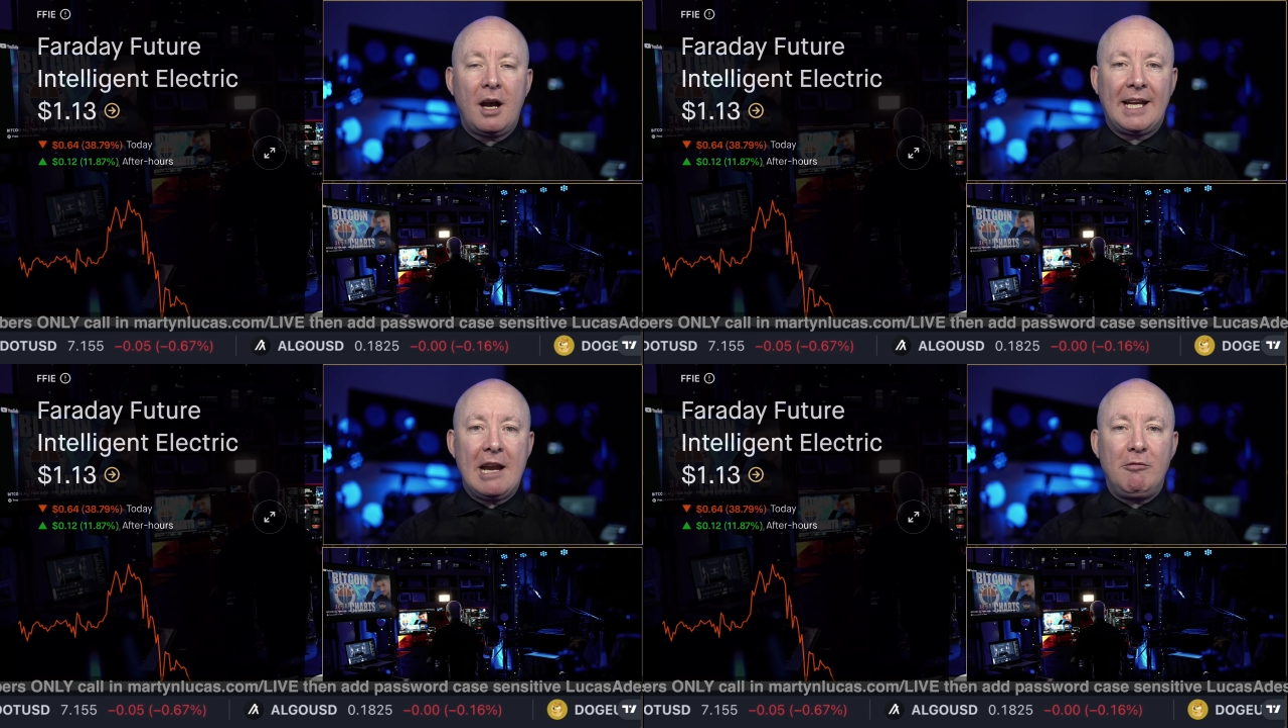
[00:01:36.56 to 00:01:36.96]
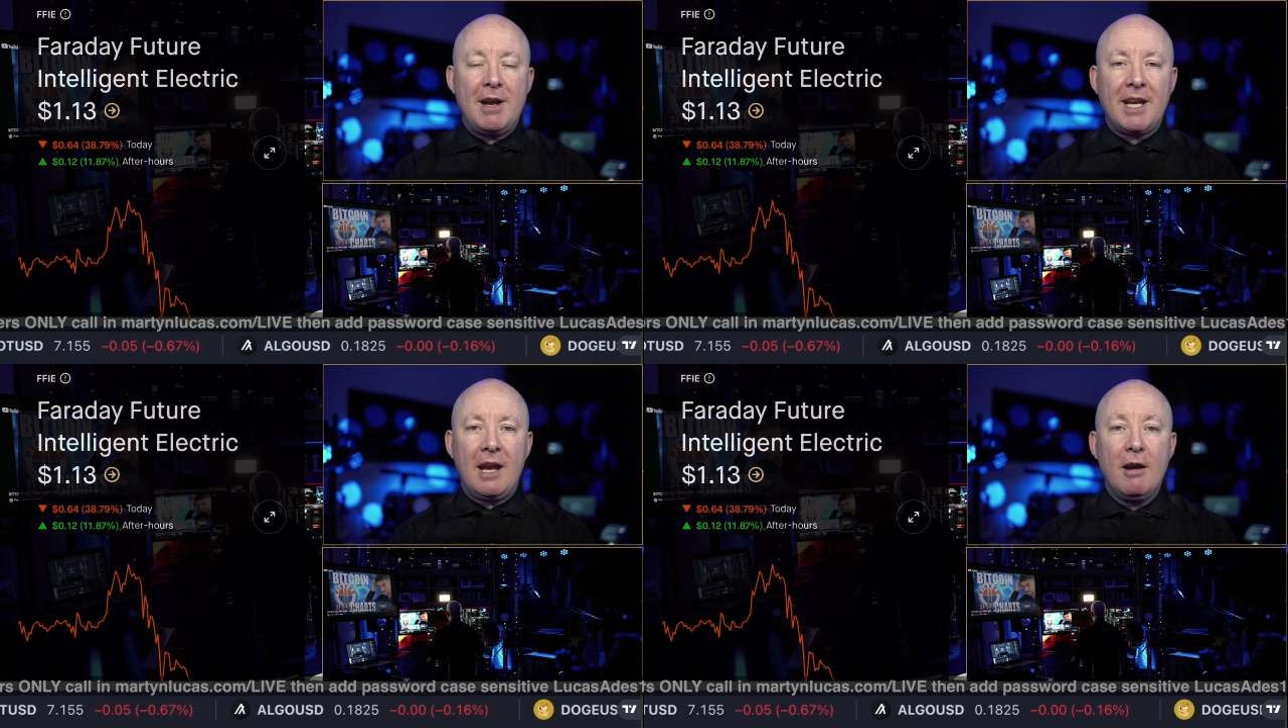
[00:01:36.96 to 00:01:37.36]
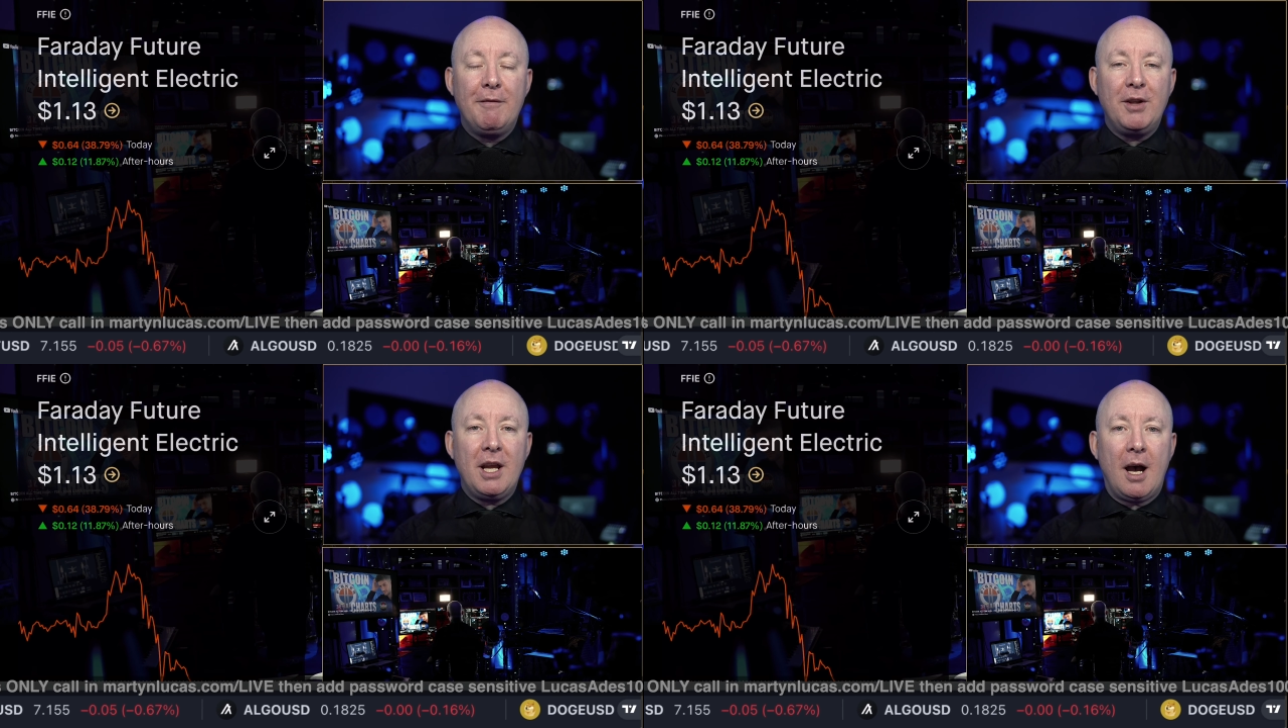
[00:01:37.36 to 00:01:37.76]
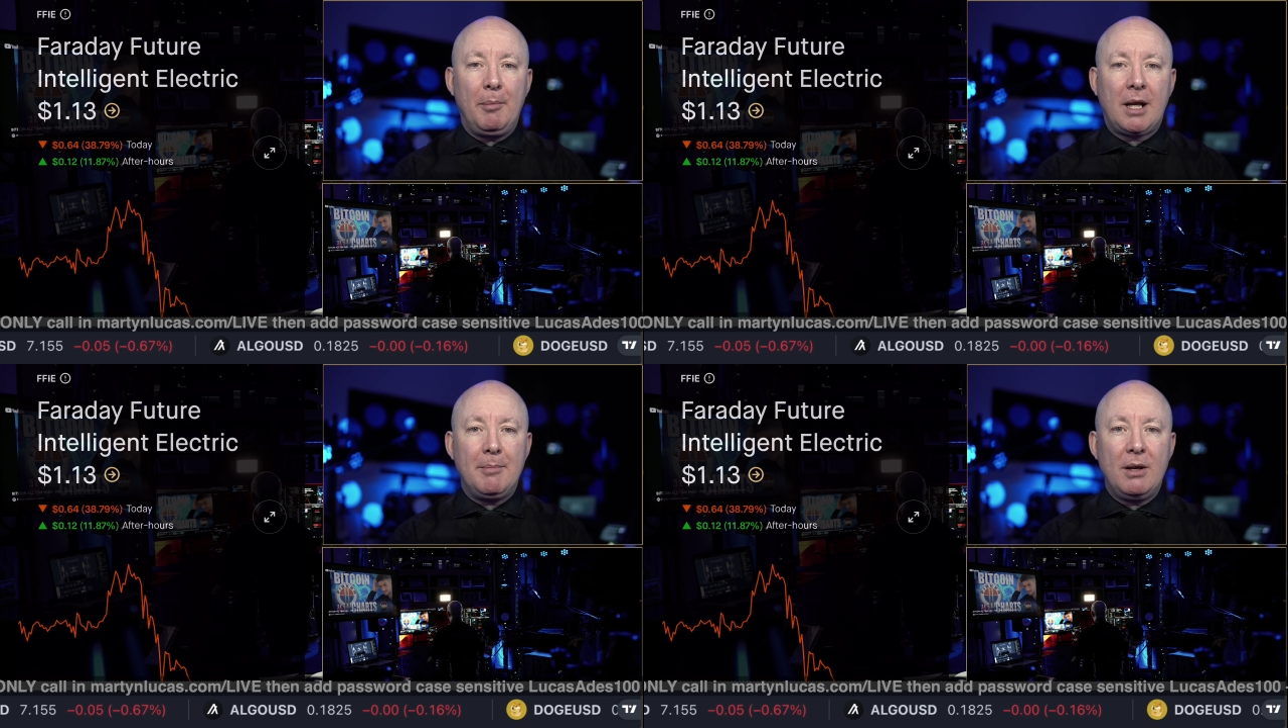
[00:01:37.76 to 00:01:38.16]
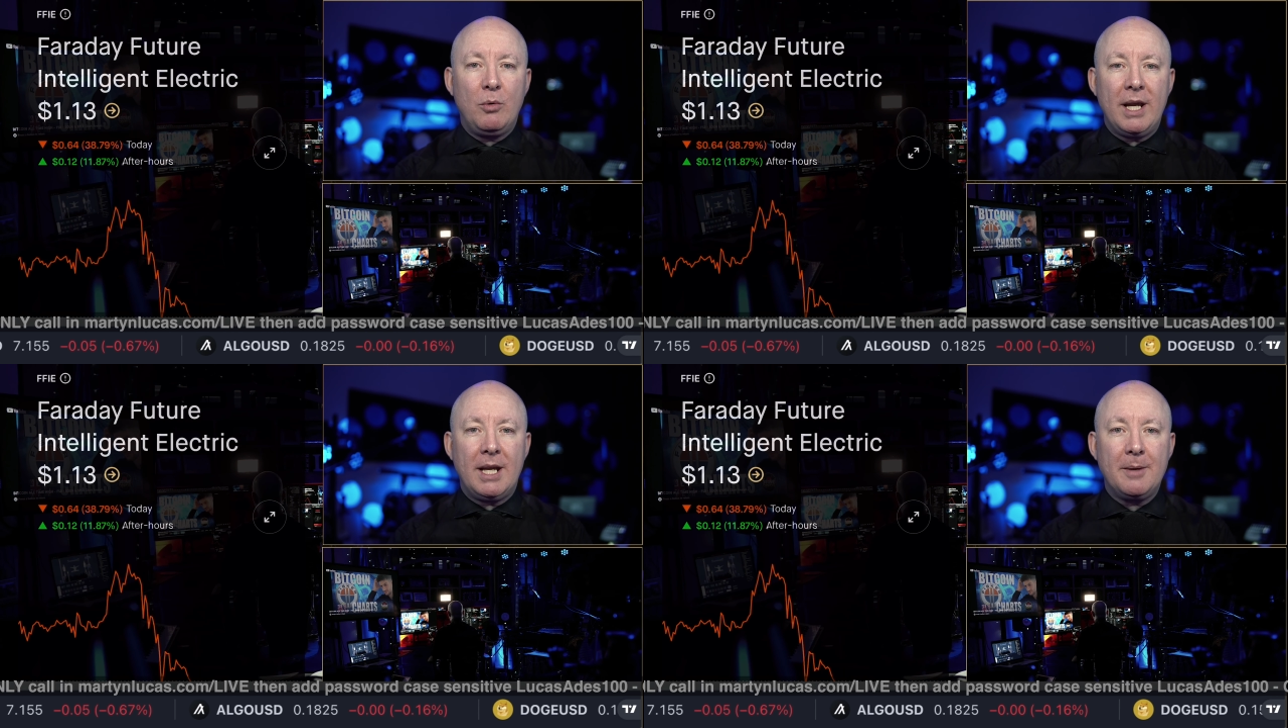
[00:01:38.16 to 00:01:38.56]
Get ready for the upcoming
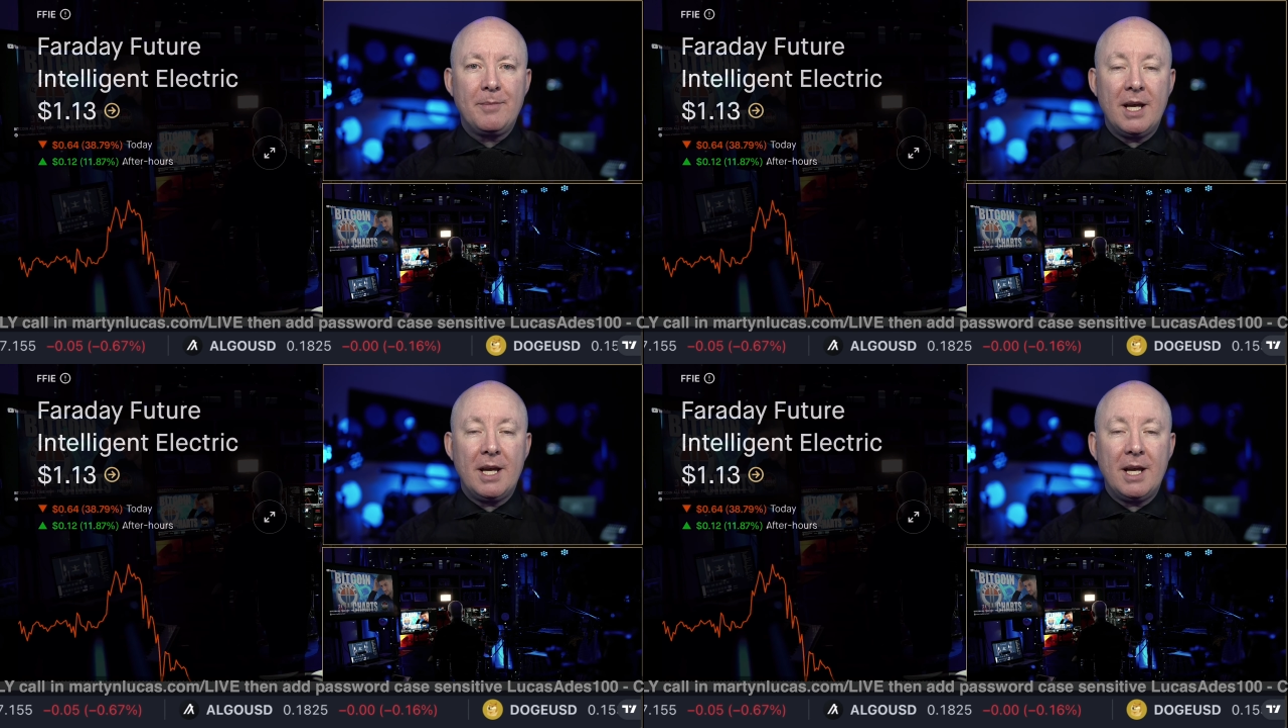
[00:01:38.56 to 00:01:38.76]
week.